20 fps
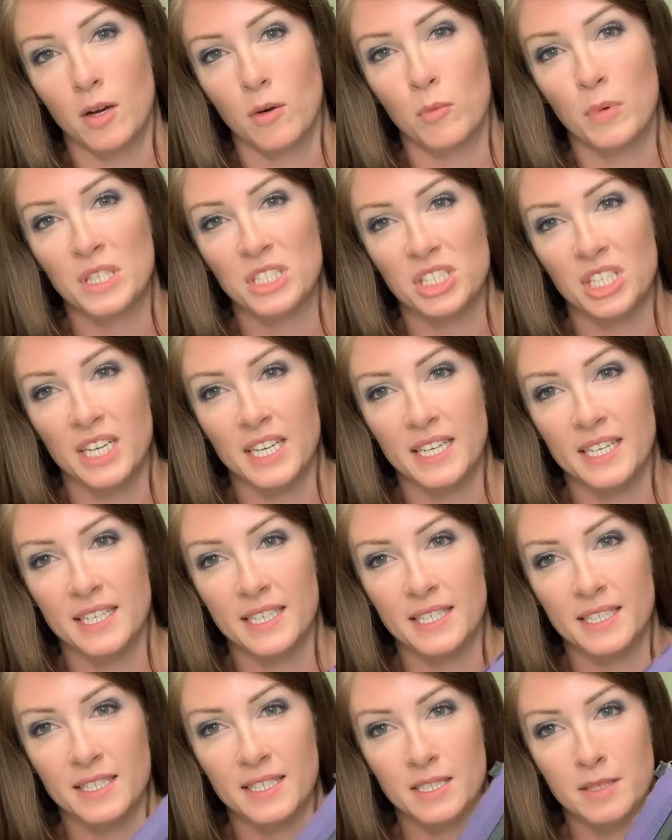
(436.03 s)
which
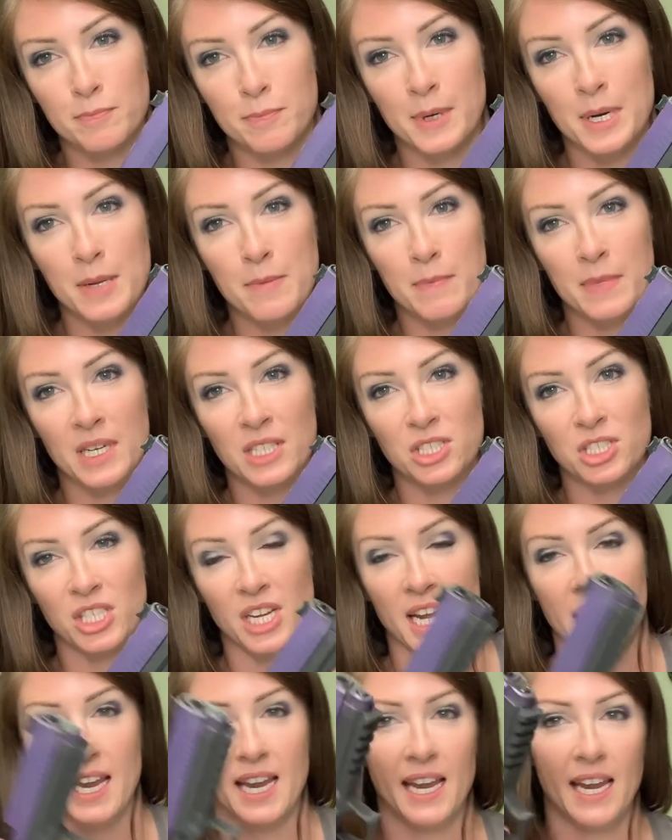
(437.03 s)
is pretty much
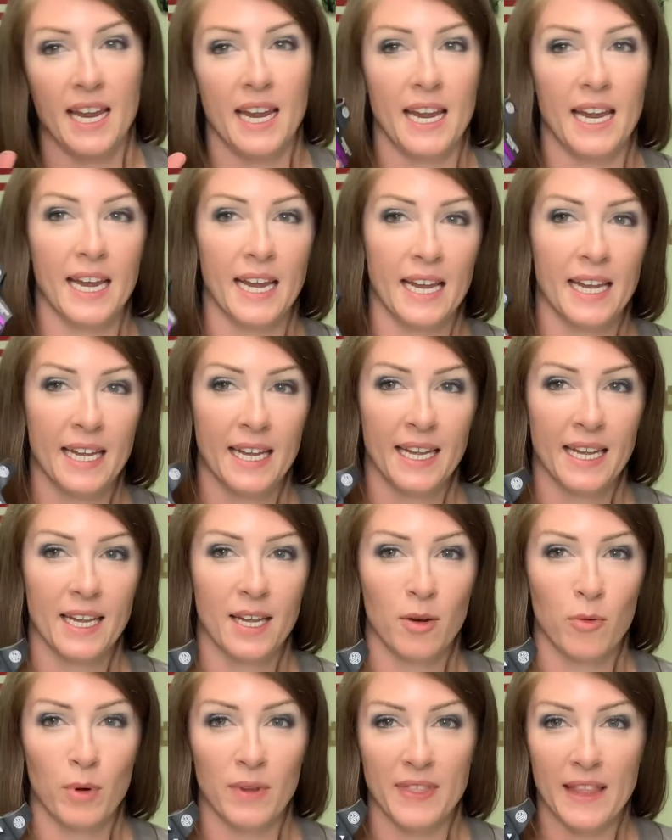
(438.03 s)
a
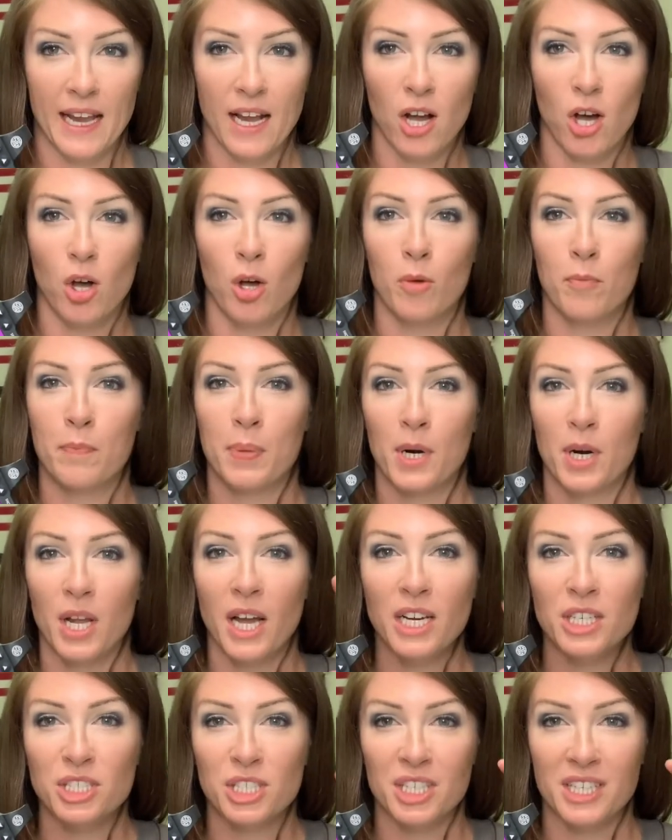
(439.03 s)
what they call
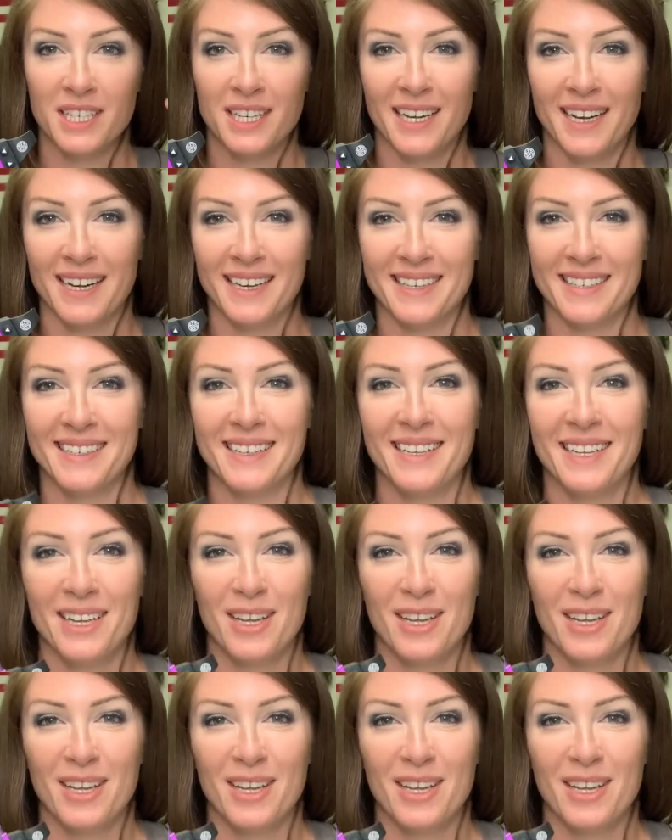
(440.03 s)
production gun